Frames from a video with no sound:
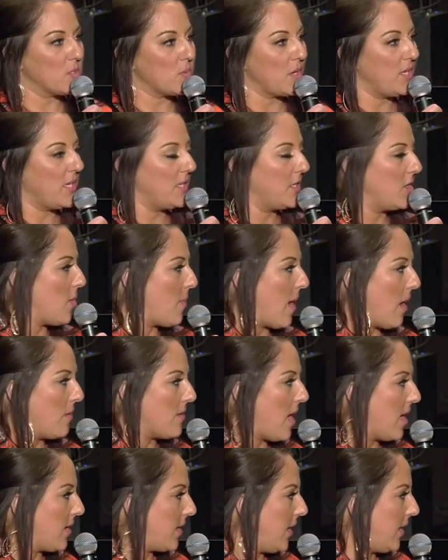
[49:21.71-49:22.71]
here's what you need to know about
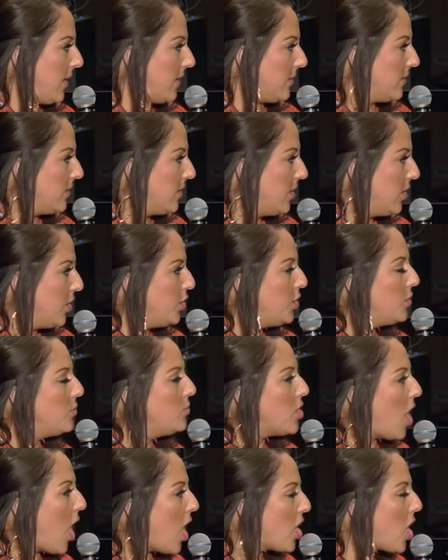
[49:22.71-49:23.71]
knocking you
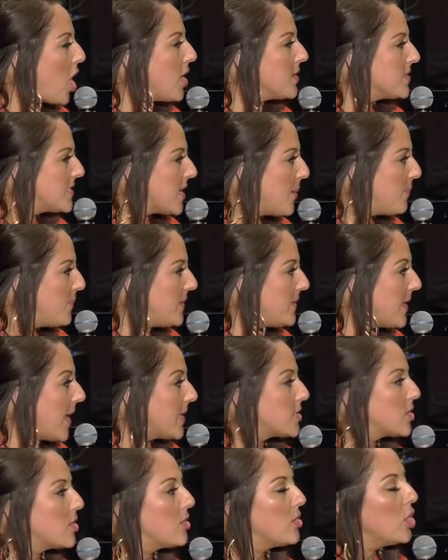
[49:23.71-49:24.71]
knock on something
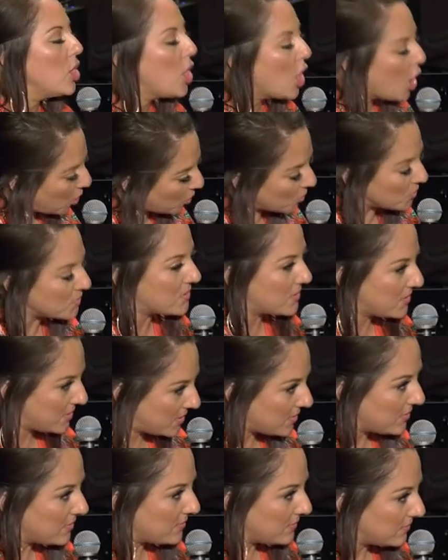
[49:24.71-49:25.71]
that's
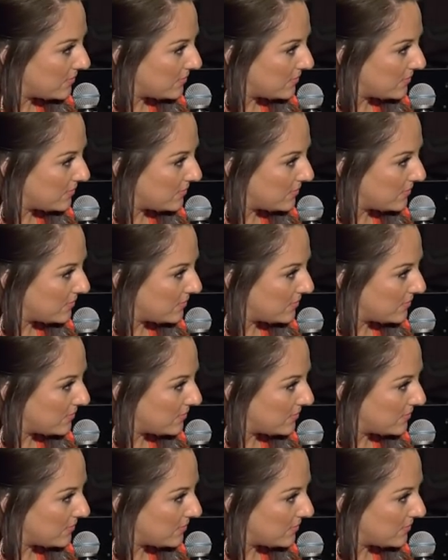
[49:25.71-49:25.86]
closed.